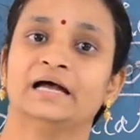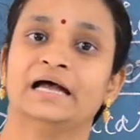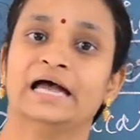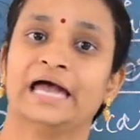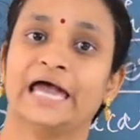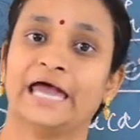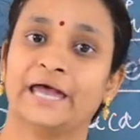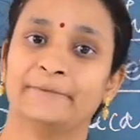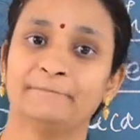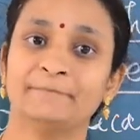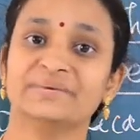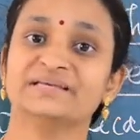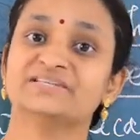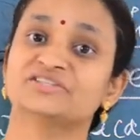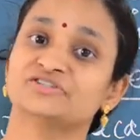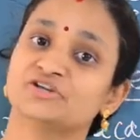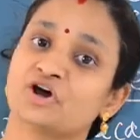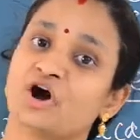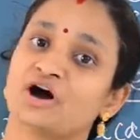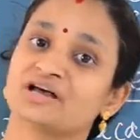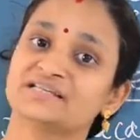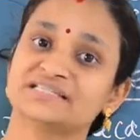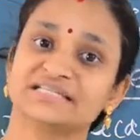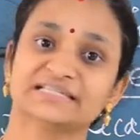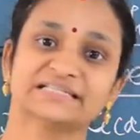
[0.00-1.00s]

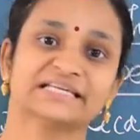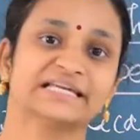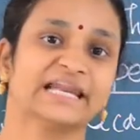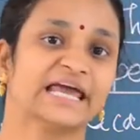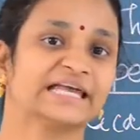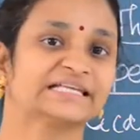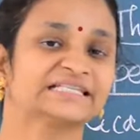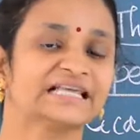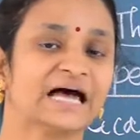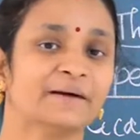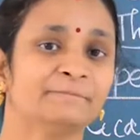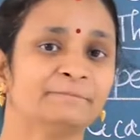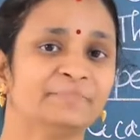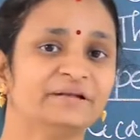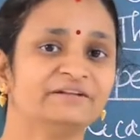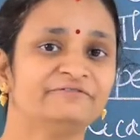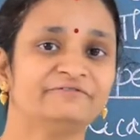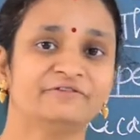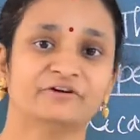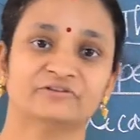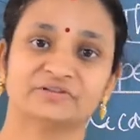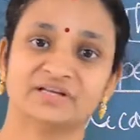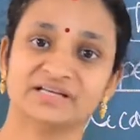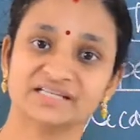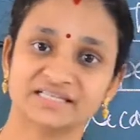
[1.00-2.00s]
MS-DOS is an example
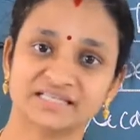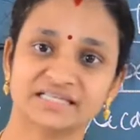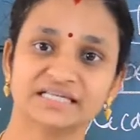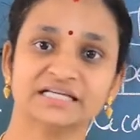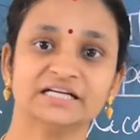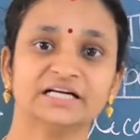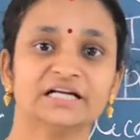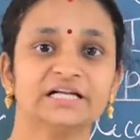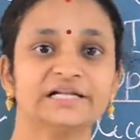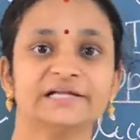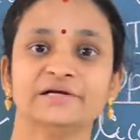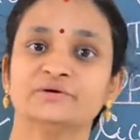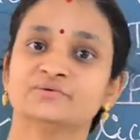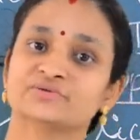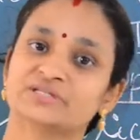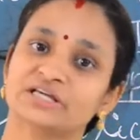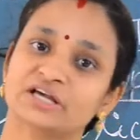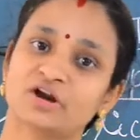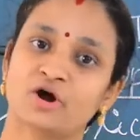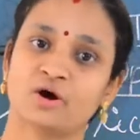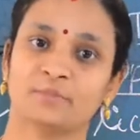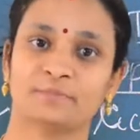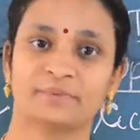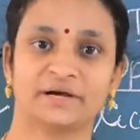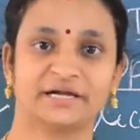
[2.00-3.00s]
for the single user
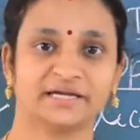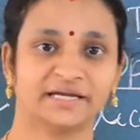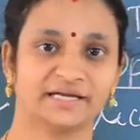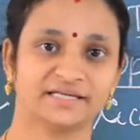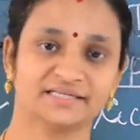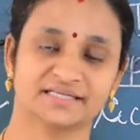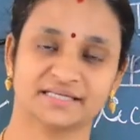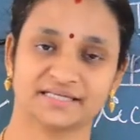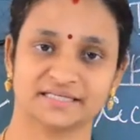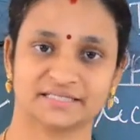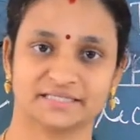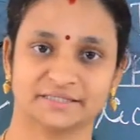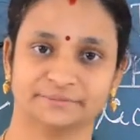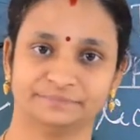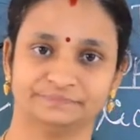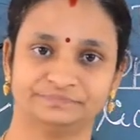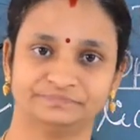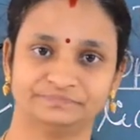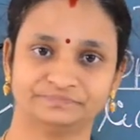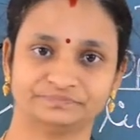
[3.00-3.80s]
operating system.